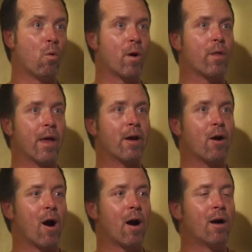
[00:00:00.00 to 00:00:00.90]
where they
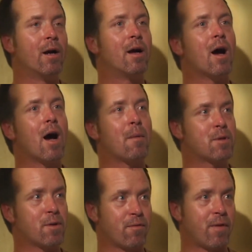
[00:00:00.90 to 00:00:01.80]
are, up
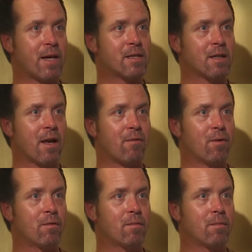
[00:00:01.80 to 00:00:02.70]
to face
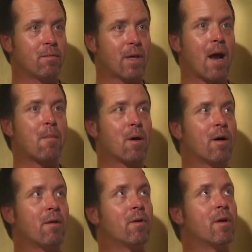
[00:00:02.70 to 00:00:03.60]
level, camera
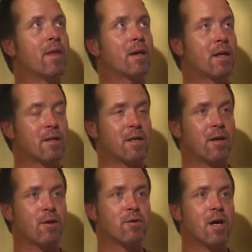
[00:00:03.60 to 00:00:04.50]
level, and then
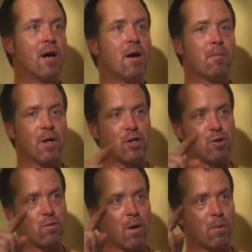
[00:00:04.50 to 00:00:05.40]
continues. But
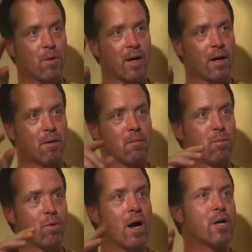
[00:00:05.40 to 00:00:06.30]
shrubbery and
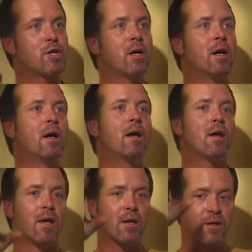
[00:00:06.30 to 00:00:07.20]
brush
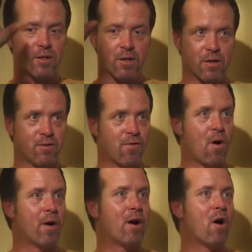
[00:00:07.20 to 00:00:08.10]
is
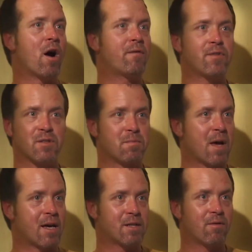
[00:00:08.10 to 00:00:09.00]
falling off this
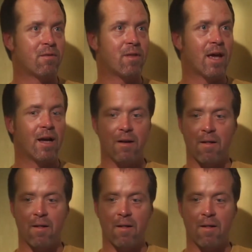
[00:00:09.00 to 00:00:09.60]
massive thing,